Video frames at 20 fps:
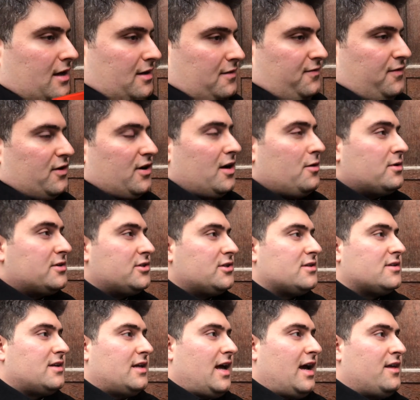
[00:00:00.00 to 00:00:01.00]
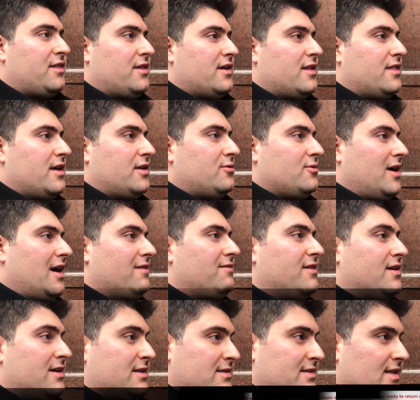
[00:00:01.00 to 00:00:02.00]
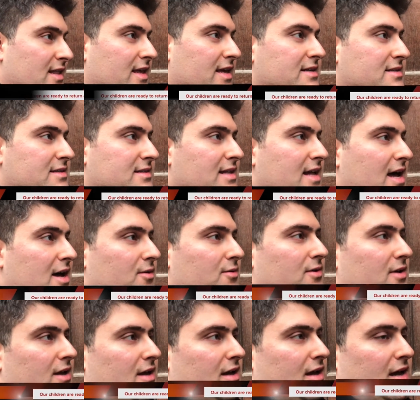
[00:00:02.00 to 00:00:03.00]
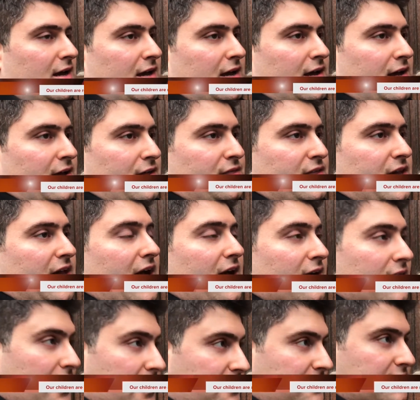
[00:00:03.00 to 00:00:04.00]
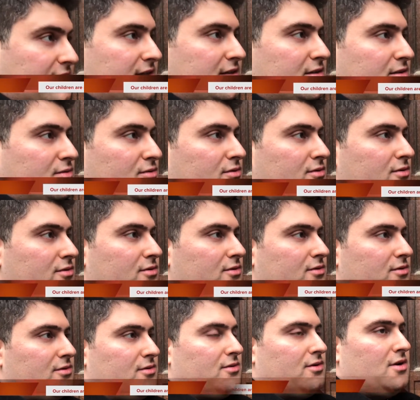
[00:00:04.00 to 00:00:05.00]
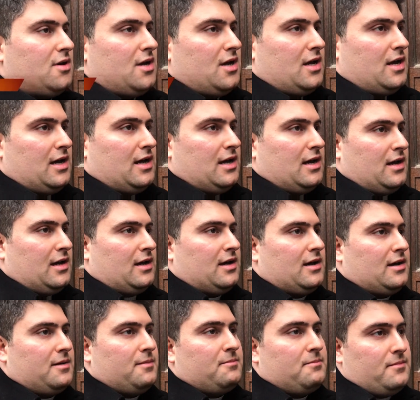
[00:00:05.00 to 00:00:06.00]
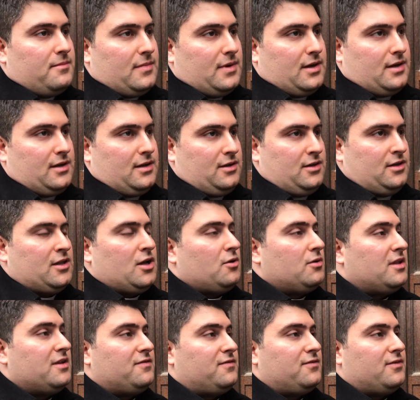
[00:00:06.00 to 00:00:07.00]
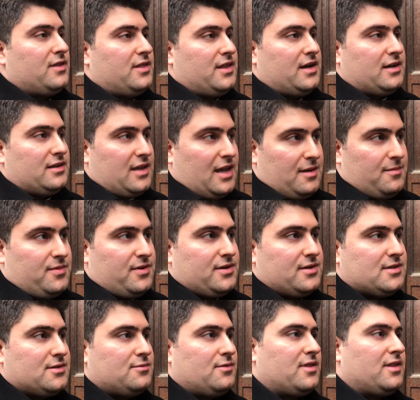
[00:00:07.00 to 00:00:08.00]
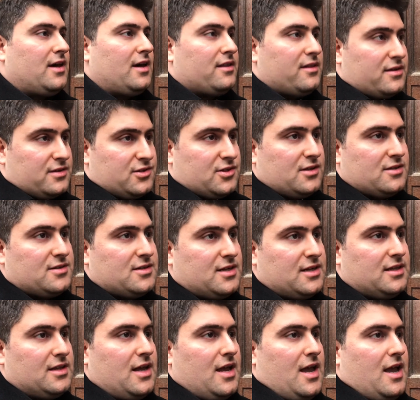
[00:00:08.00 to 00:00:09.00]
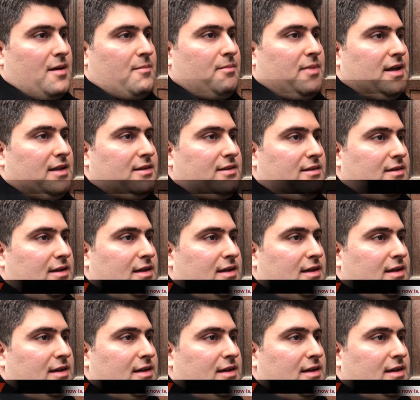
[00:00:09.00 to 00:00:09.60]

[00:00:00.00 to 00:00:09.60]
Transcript: For our children, I think they do have the resilience now. They are ready to you know, live with their neighbors, with the other children. But